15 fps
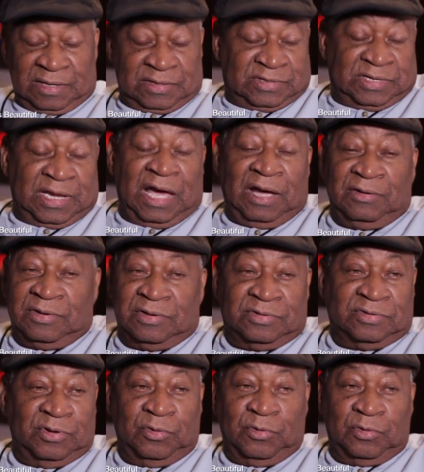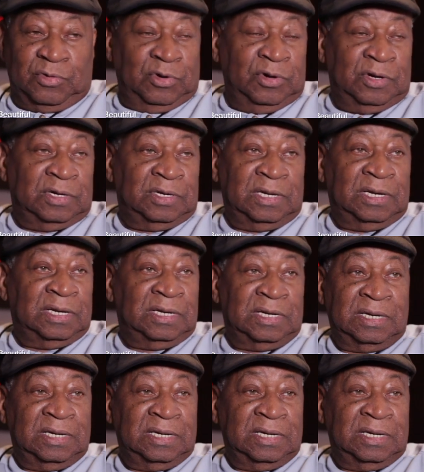it sounded so good that,